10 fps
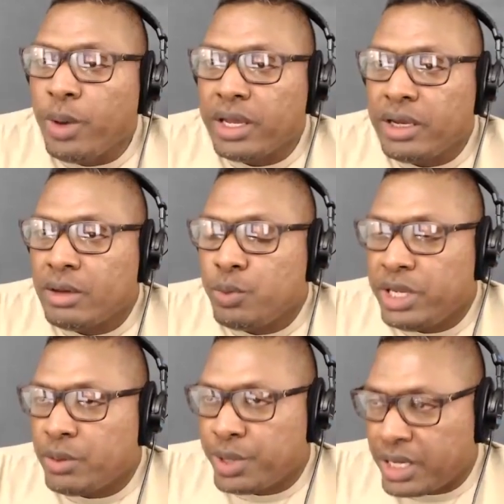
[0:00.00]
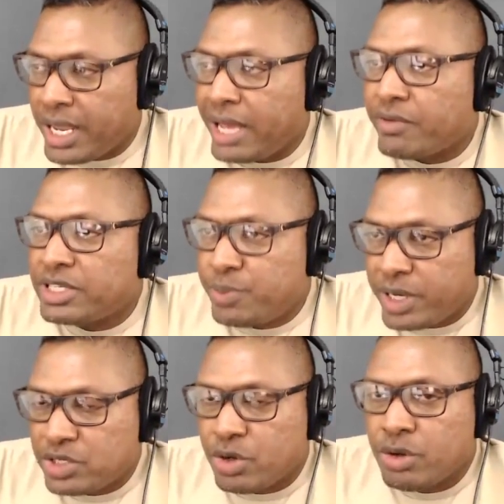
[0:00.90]
gonna have a
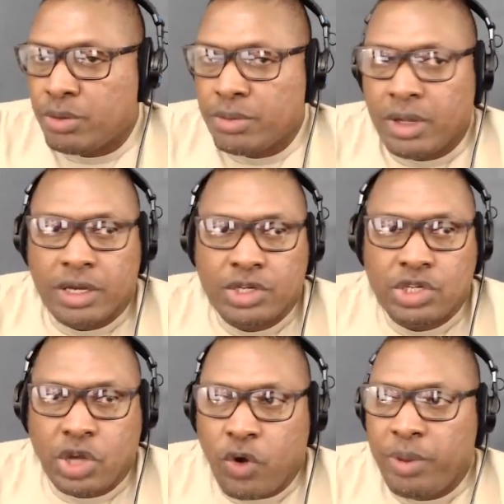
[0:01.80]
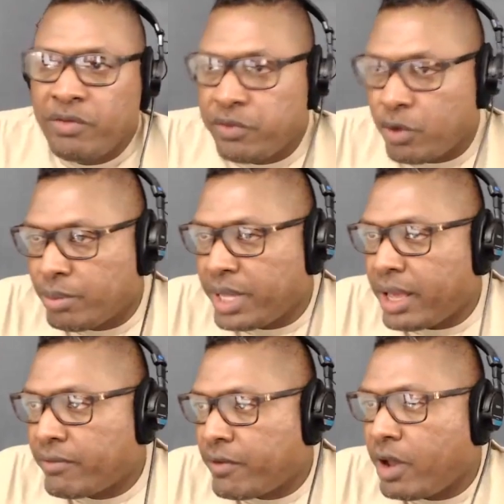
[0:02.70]
special show before
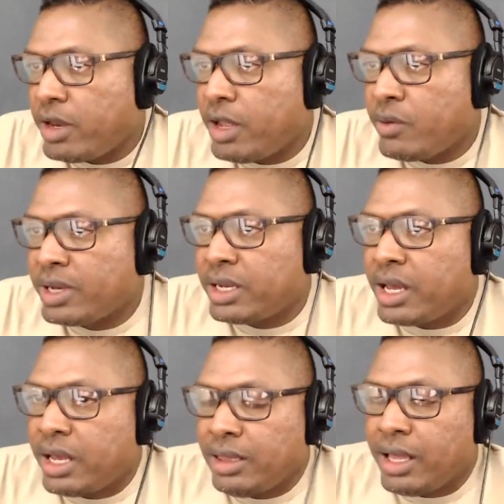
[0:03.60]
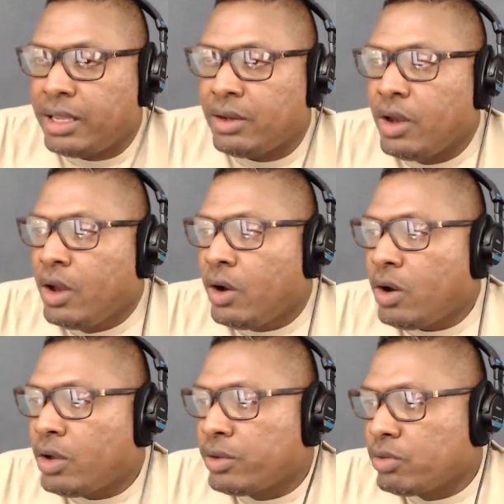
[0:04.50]
Black Friday. We're gonna highlight
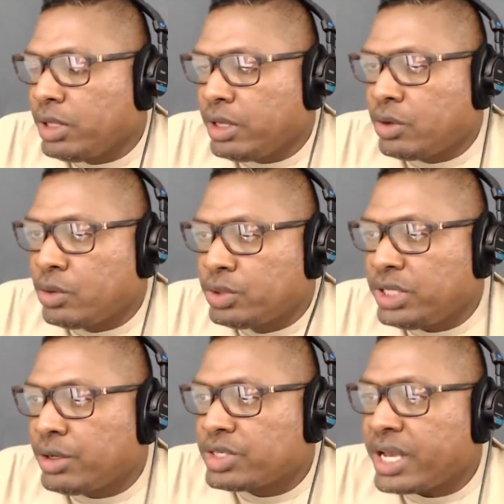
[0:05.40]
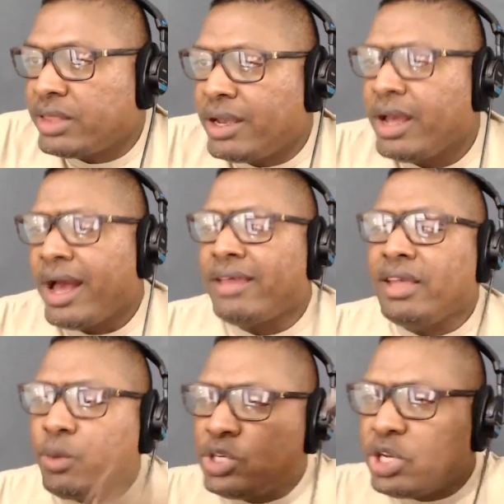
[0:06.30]
all the really cool deals out there. I
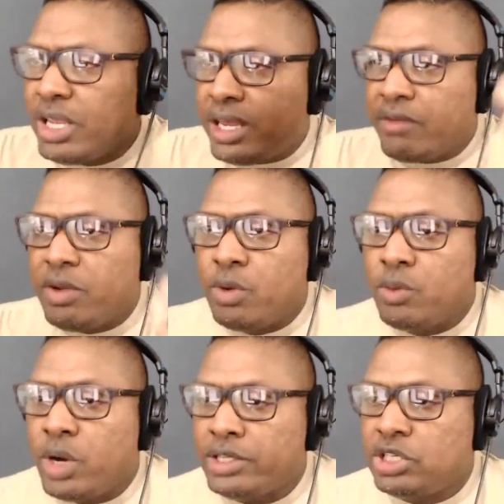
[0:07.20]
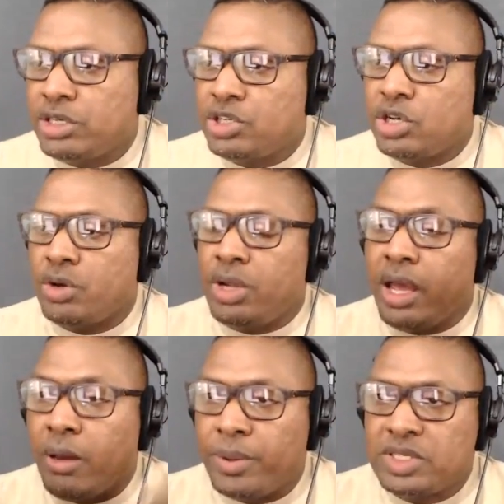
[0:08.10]
think we should get everyone watching the show to
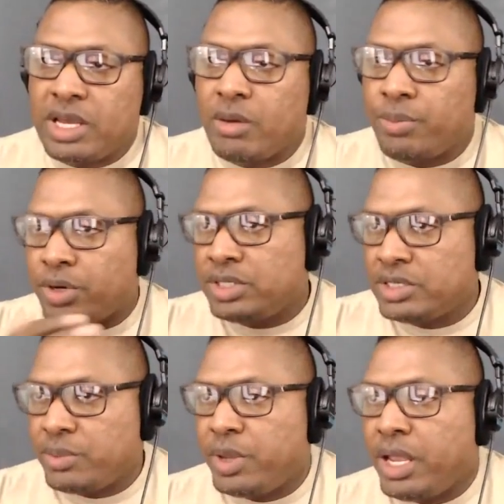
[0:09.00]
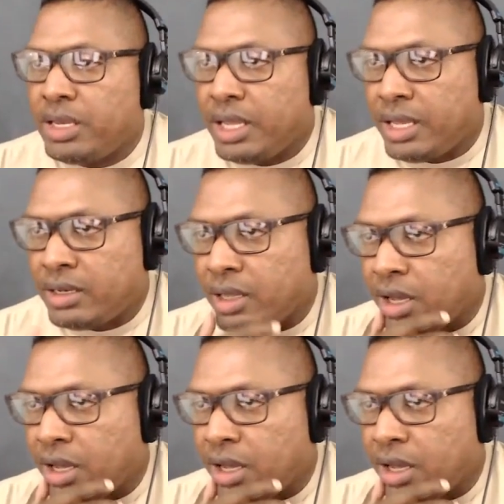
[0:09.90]
help us out, participate in